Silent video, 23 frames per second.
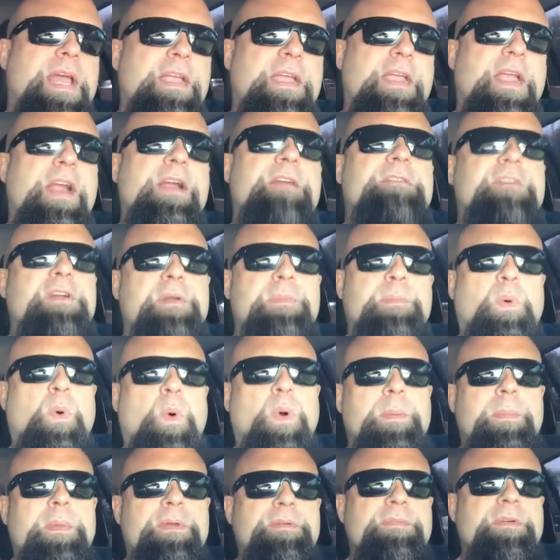take care of an
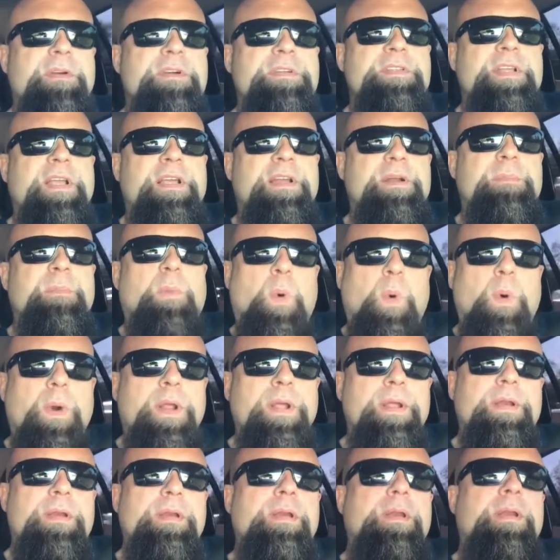appointment first thing in the
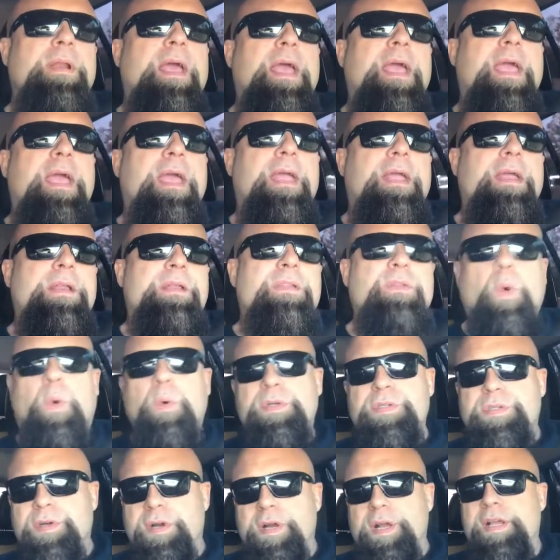morning, and
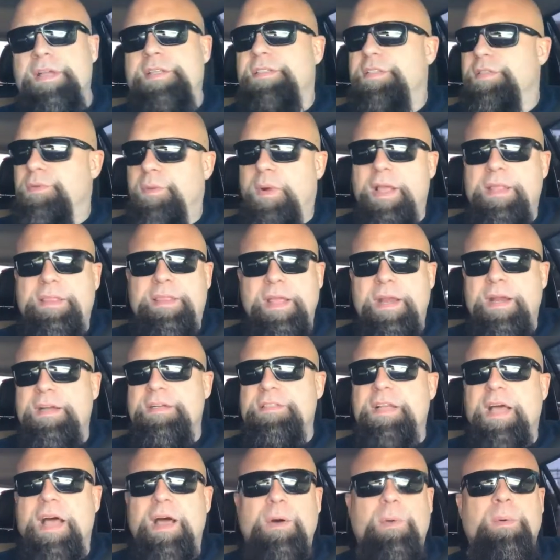Toys R Us is right there
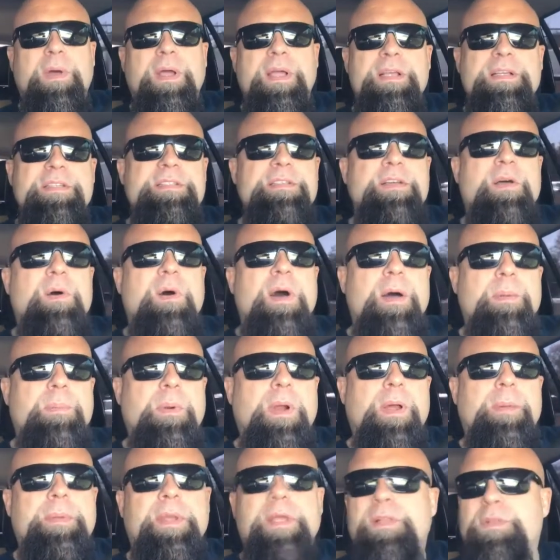as always, so I'll
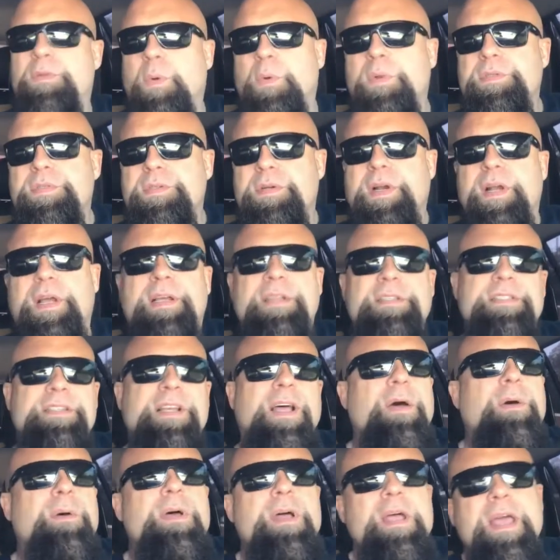probably hit Toys R Us.
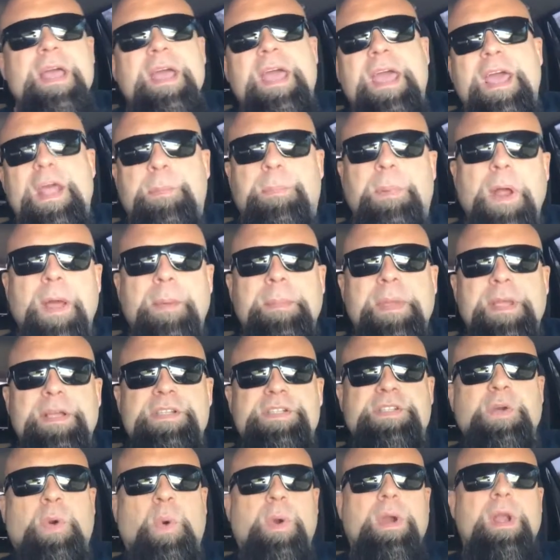So it'll probably be a
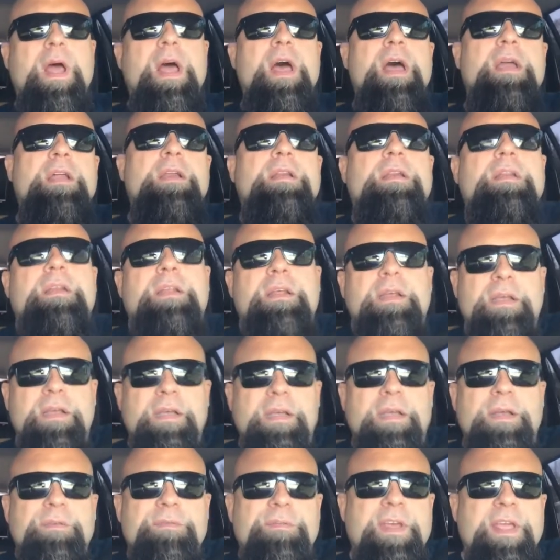short
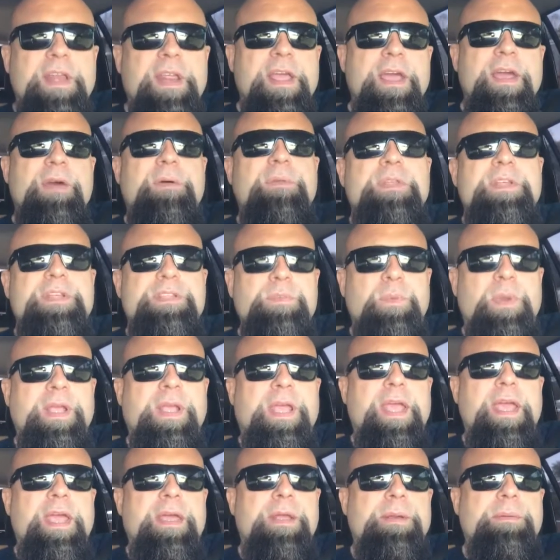hunt video this
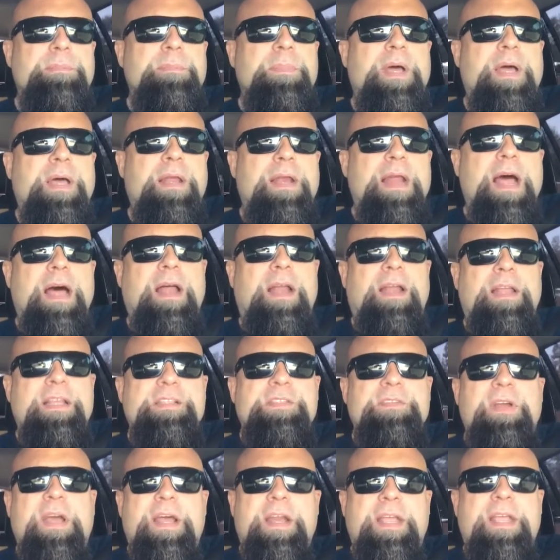weekend, but I'll at
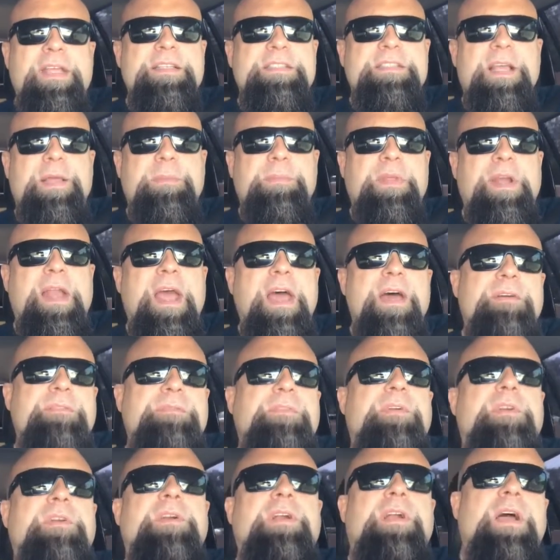least try to get something out
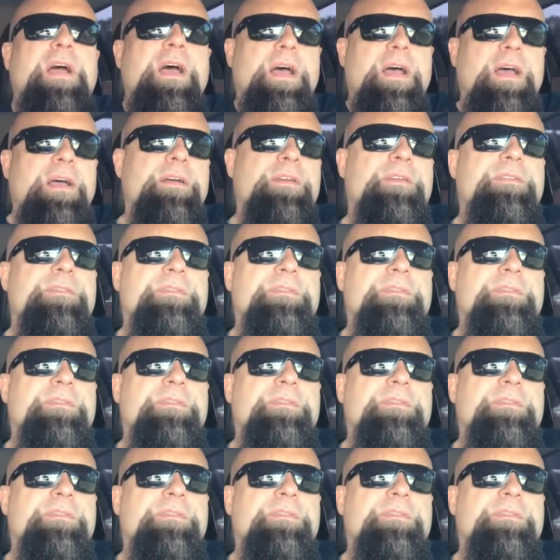for uh,